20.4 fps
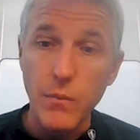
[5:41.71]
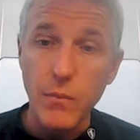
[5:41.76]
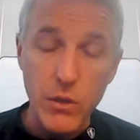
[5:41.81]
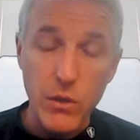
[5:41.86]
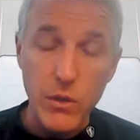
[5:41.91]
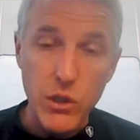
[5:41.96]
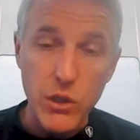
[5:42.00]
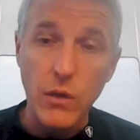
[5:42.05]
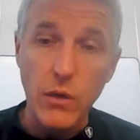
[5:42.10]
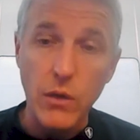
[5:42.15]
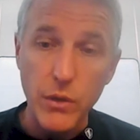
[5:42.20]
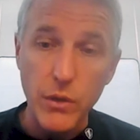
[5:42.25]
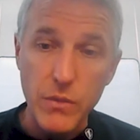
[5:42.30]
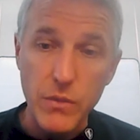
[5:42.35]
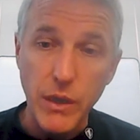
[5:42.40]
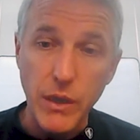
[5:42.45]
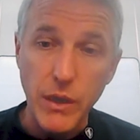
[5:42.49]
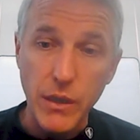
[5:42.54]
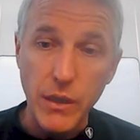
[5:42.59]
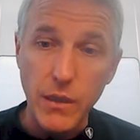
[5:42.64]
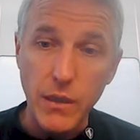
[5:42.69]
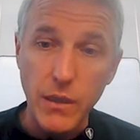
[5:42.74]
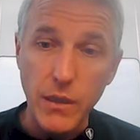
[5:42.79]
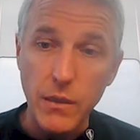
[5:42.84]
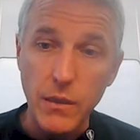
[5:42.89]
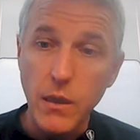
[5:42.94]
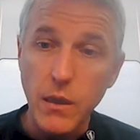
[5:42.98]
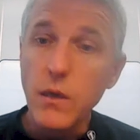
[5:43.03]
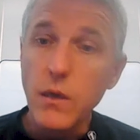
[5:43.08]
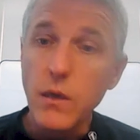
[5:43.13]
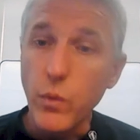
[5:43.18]
then generally
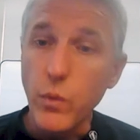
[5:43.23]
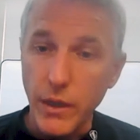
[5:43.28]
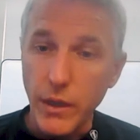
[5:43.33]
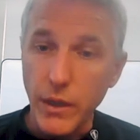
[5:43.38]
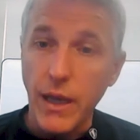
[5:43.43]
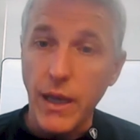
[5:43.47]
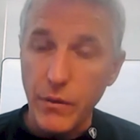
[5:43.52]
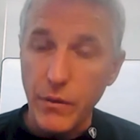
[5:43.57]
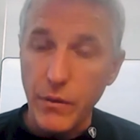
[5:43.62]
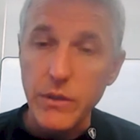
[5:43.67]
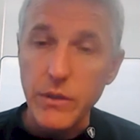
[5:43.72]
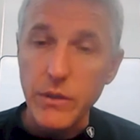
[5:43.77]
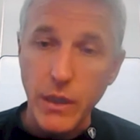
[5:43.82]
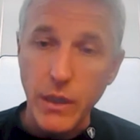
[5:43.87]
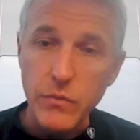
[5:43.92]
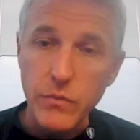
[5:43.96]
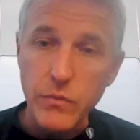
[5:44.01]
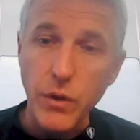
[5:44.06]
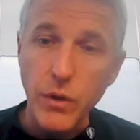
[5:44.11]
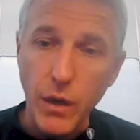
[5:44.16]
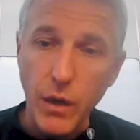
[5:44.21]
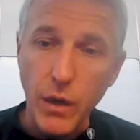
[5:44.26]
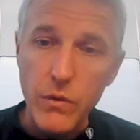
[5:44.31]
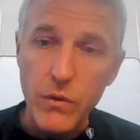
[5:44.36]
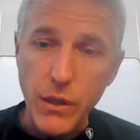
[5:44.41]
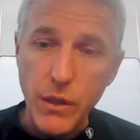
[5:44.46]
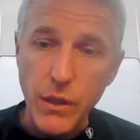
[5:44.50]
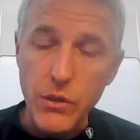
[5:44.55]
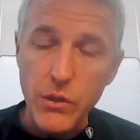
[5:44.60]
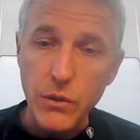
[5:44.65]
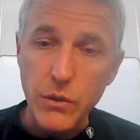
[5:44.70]
speaking, we can have successful
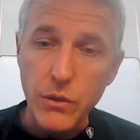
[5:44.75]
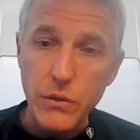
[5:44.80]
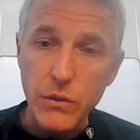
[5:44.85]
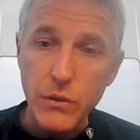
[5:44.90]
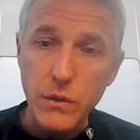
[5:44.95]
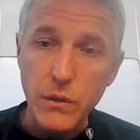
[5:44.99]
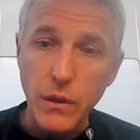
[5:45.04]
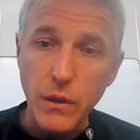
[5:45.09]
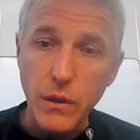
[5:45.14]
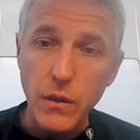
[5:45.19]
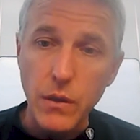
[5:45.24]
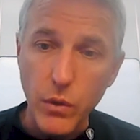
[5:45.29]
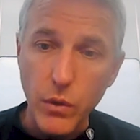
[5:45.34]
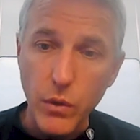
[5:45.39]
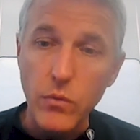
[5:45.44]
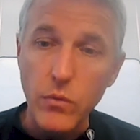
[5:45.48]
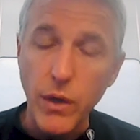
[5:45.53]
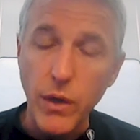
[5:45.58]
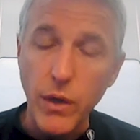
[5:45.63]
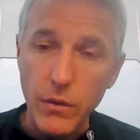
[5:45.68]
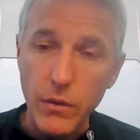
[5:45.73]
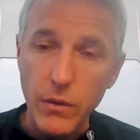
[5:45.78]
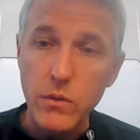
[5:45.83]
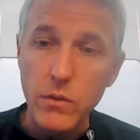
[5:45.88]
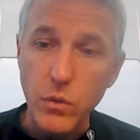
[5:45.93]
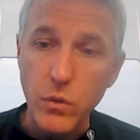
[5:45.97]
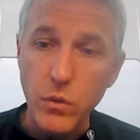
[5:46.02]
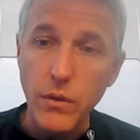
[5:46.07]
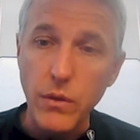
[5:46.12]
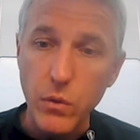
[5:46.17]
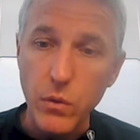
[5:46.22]
conversations with the
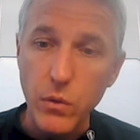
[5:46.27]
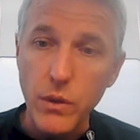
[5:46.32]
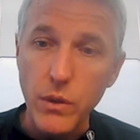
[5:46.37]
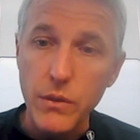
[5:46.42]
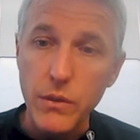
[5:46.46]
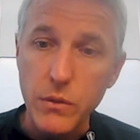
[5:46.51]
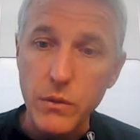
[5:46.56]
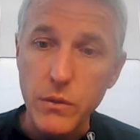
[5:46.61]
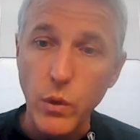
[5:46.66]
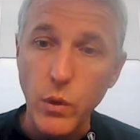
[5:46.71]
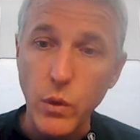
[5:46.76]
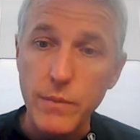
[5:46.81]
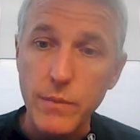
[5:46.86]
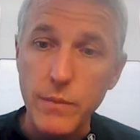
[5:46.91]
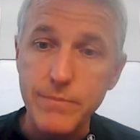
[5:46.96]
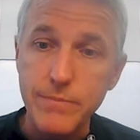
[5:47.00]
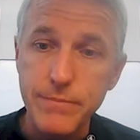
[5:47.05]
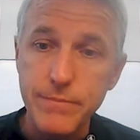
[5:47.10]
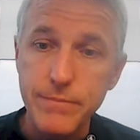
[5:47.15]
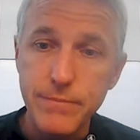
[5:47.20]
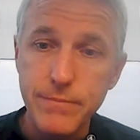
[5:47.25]
regulatory authorities as well.